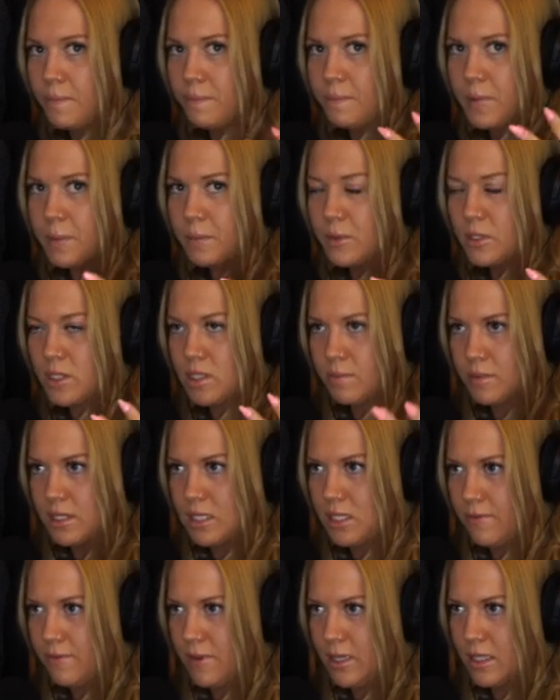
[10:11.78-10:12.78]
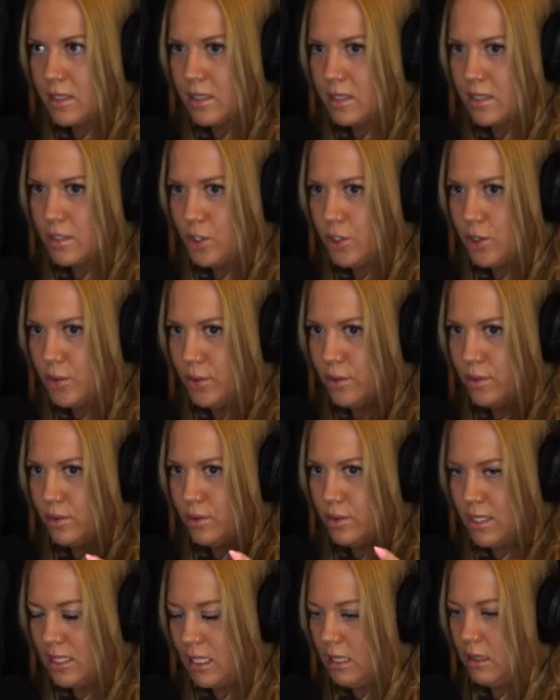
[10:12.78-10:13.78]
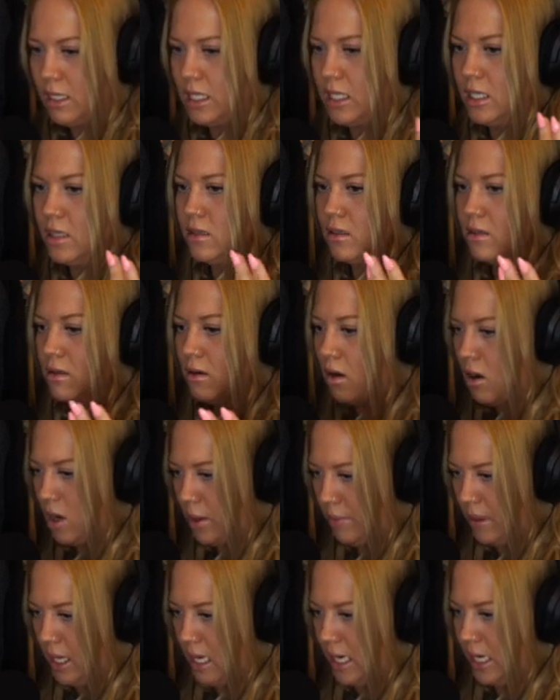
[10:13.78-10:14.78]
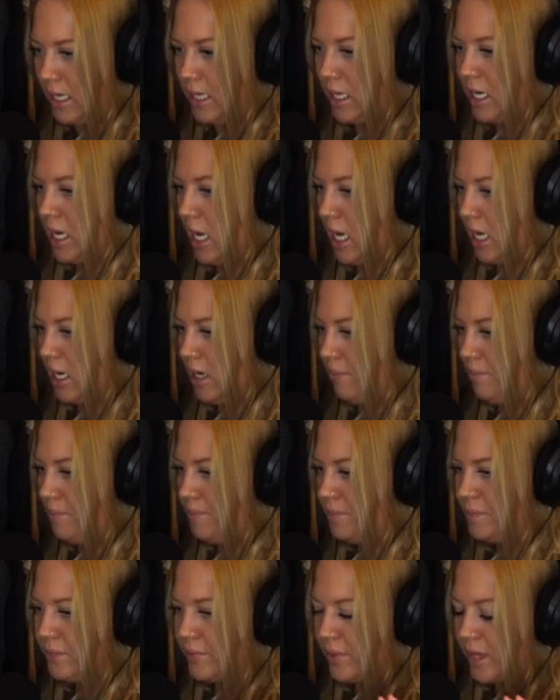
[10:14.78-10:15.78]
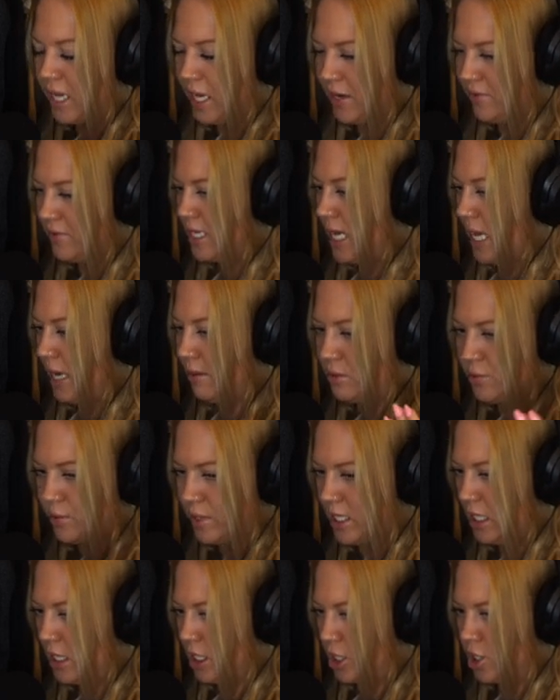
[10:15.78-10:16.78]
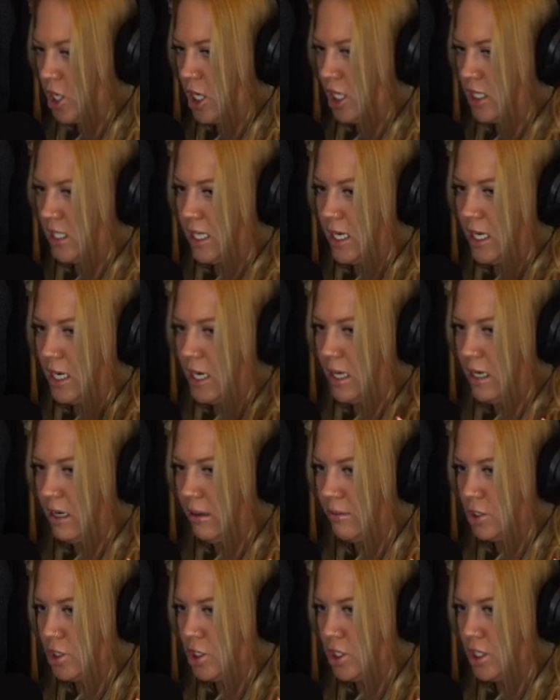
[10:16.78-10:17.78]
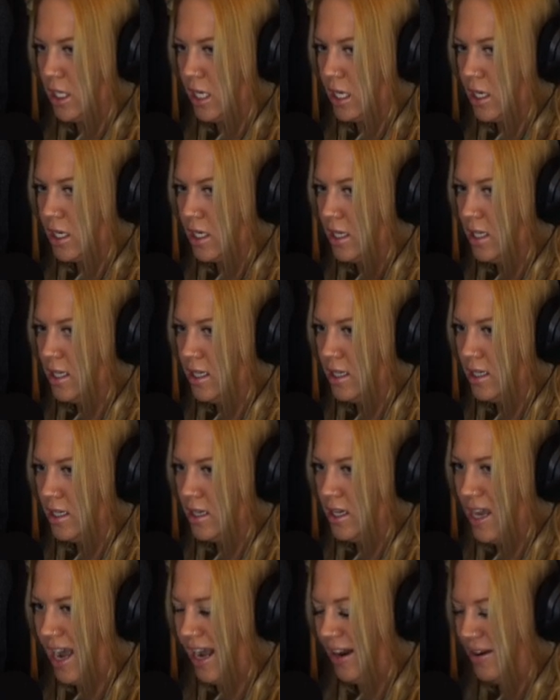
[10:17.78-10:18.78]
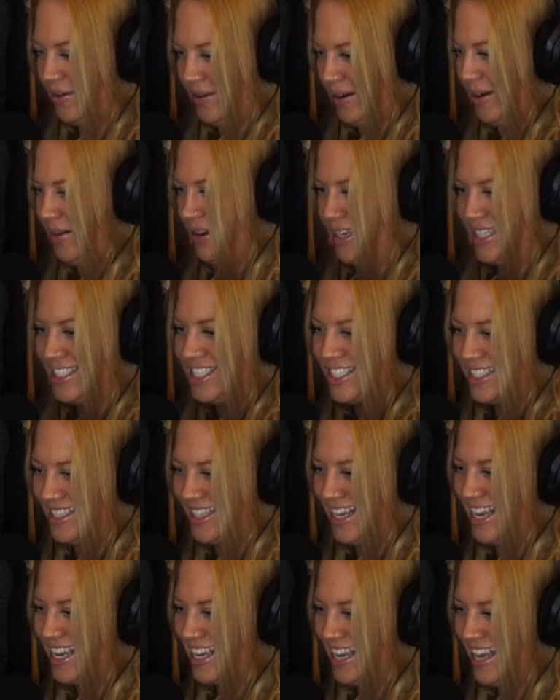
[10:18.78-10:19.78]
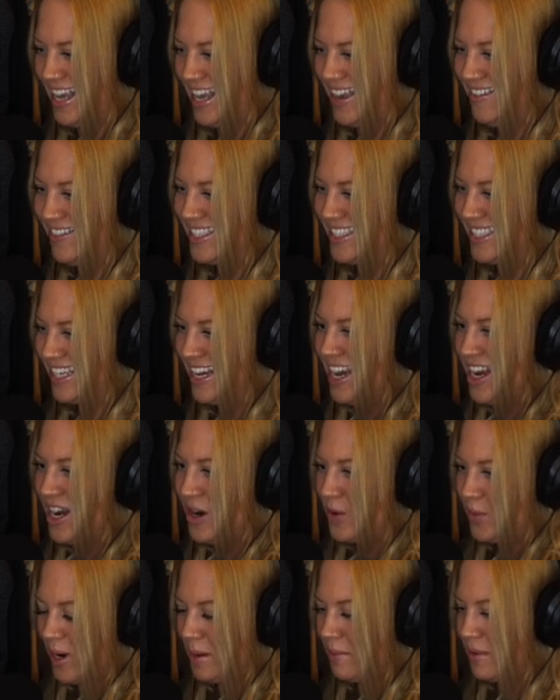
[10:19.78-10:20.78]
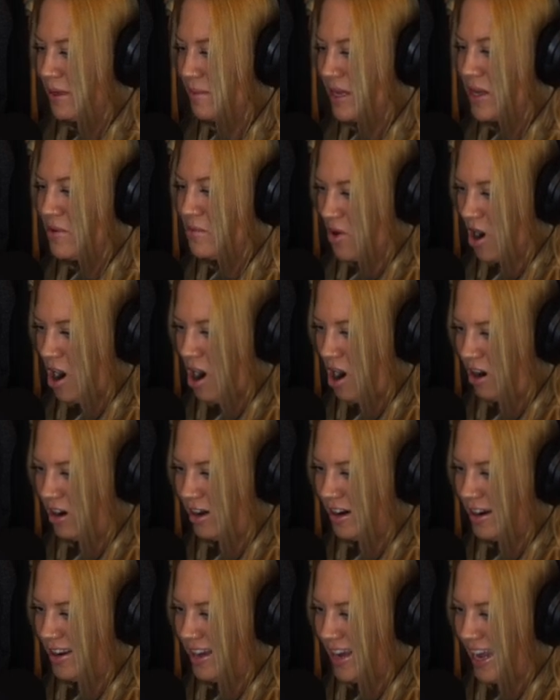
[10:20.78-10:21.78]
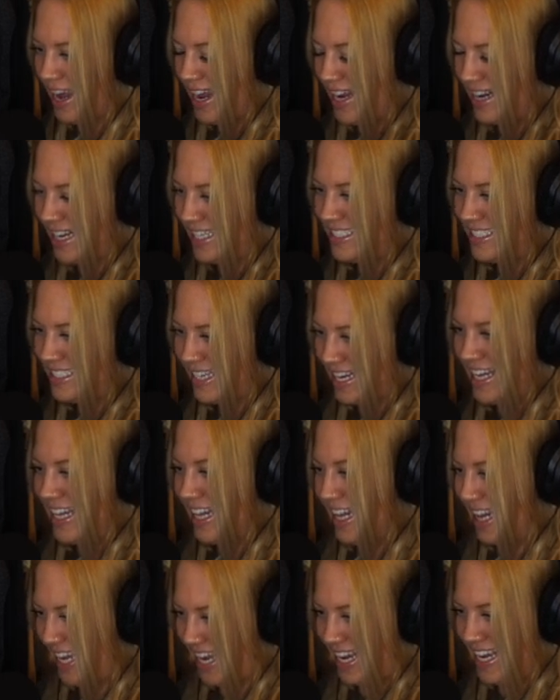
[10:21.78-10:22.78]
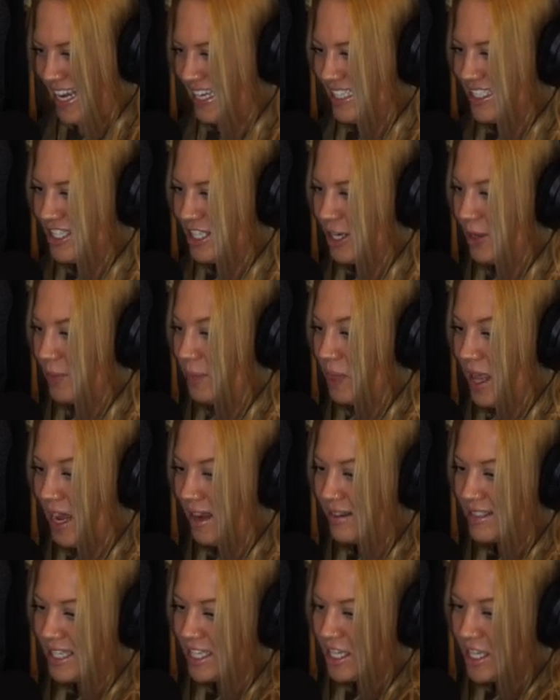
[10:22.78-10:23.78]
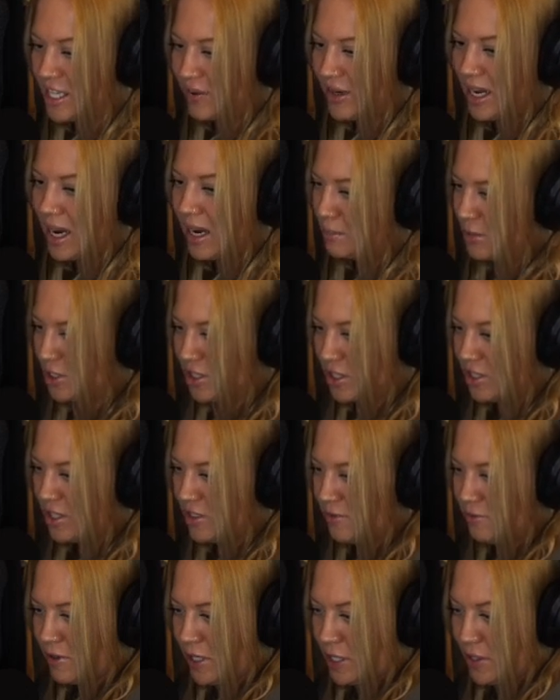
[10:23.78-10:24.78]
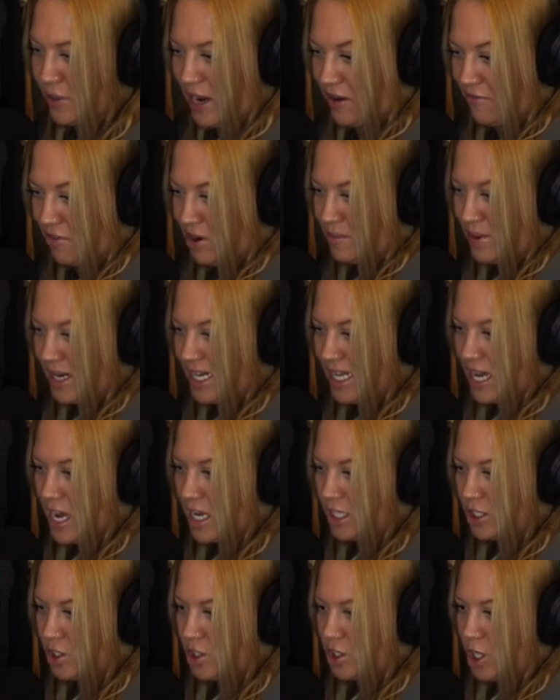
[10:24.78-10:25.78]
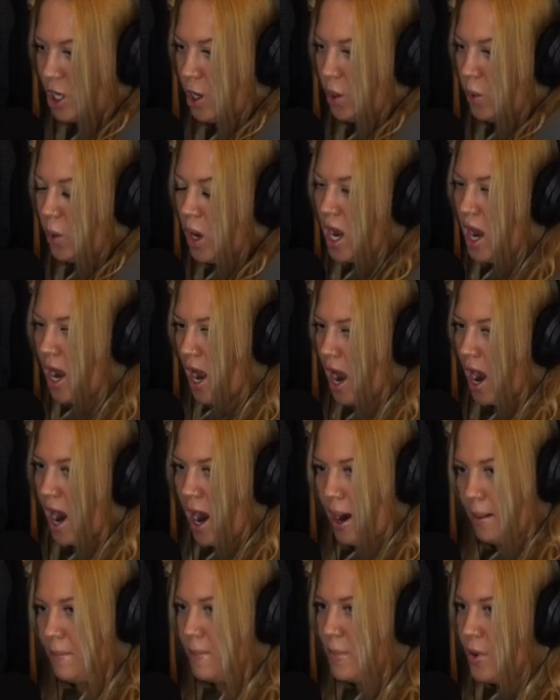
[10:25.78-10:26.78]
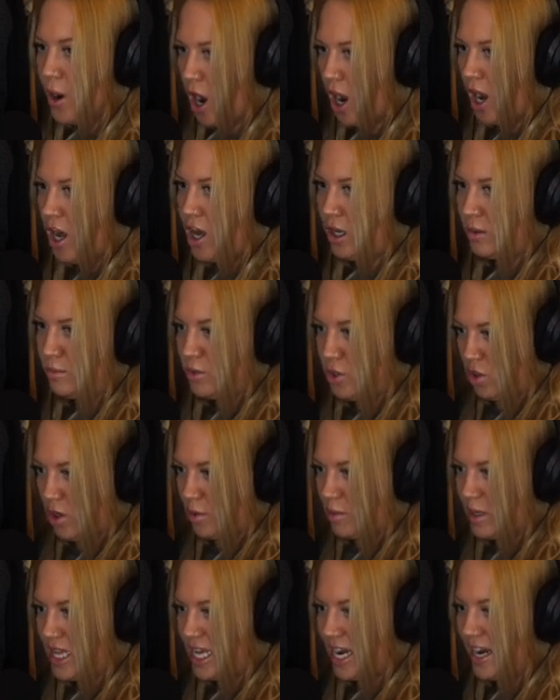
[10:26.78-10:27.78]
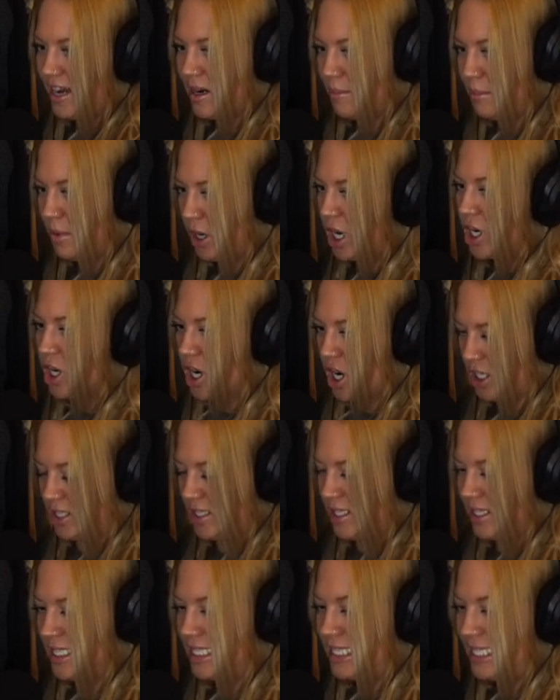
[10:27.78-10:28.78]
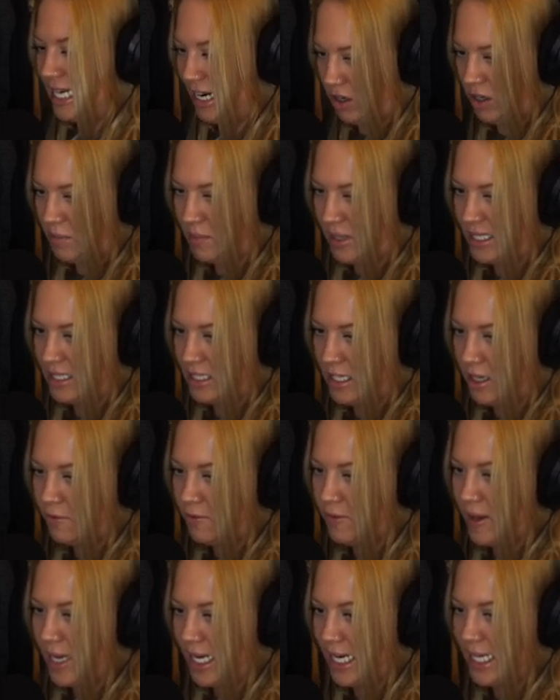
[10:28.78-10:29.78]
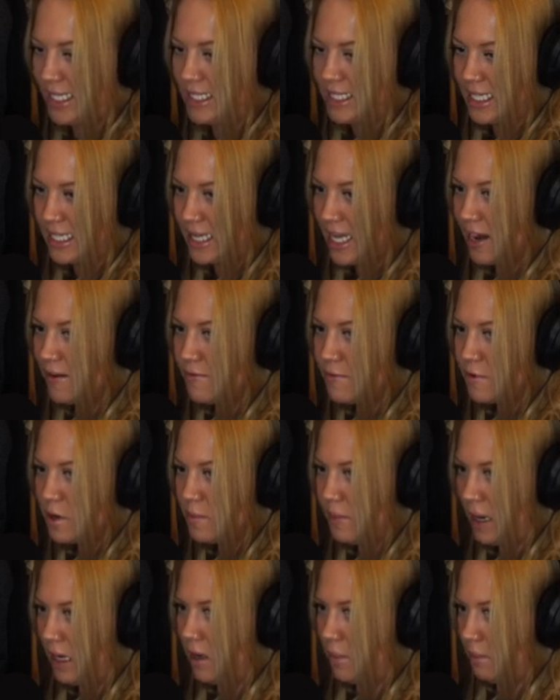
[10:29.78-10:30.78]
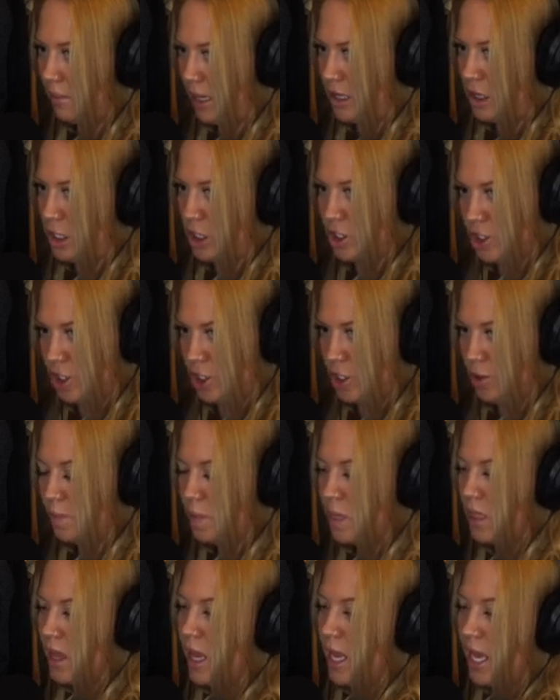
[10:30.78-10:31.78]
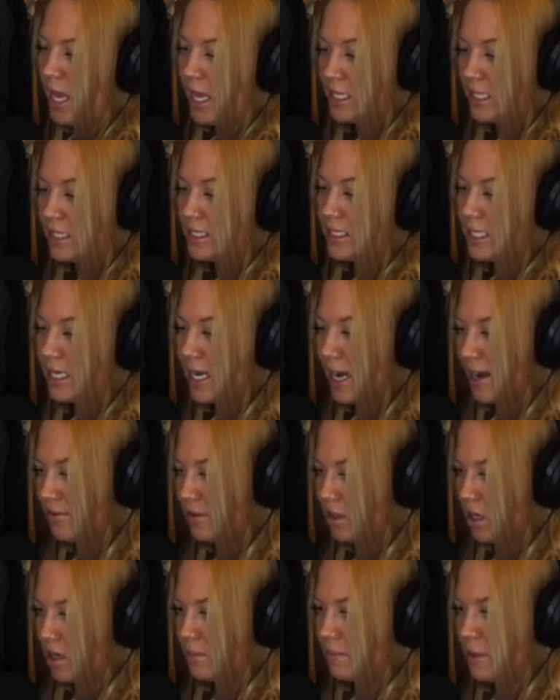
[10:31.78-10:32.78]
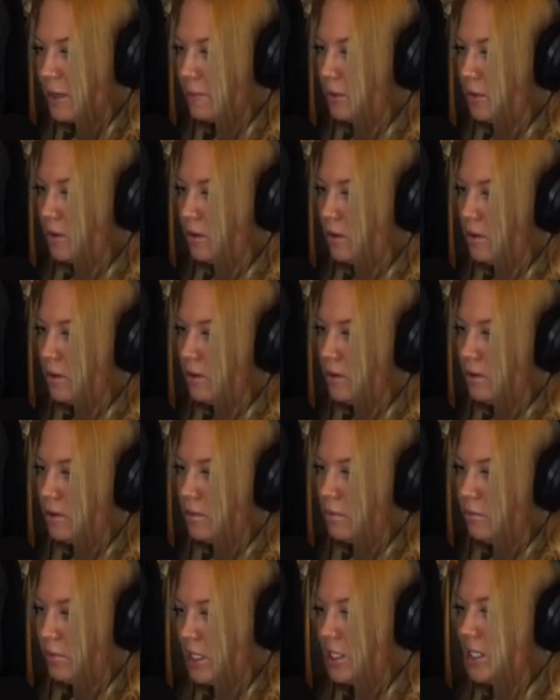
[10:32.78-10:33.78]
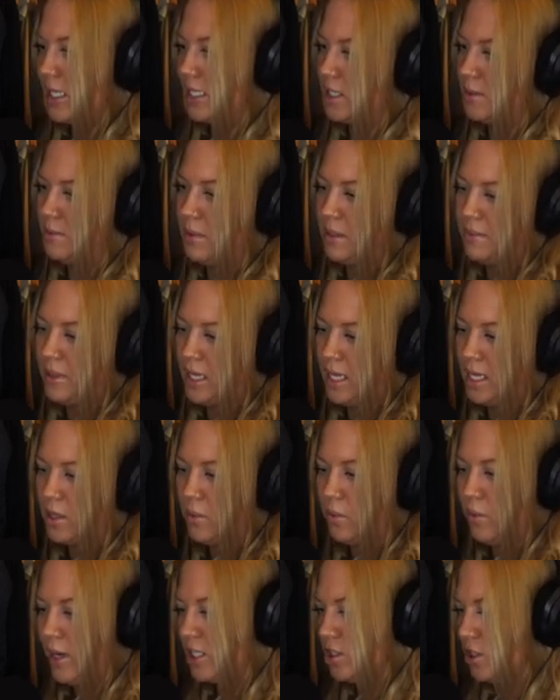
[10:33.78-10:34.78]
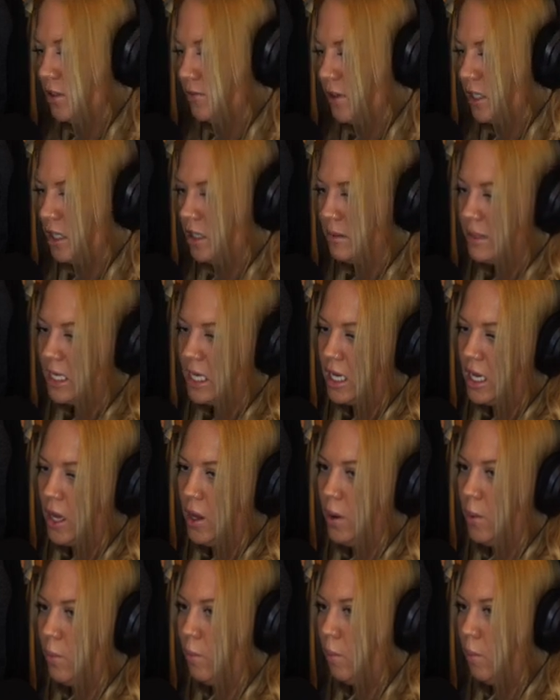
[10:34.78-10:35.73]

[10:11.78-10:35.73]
people specific to selling online, and every day I was reading their content and I was just like, I don't know, it just like, it was rubbing me wrong and I didn't like it. So I was like, you know what, I'm just gonna unfollow everybody so I'm not absorbing that and I'm not constantly doubting myself. And I did that for about a month or two, and I did have a lot of people reach out to me like, why'd you unfollow me?